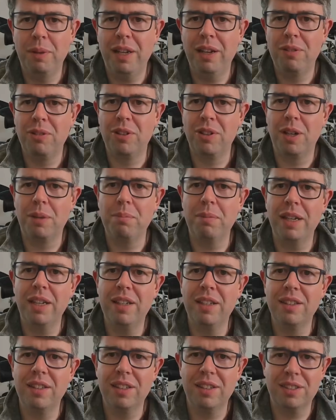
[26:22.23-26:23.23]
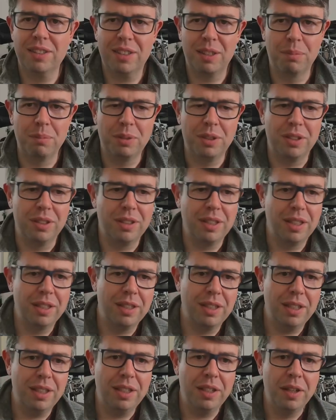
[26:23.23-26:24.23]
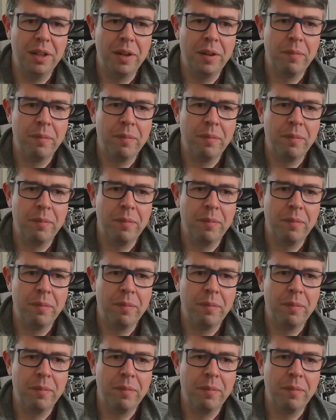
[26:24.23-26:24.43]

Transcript: here on, I'm making the assumption that the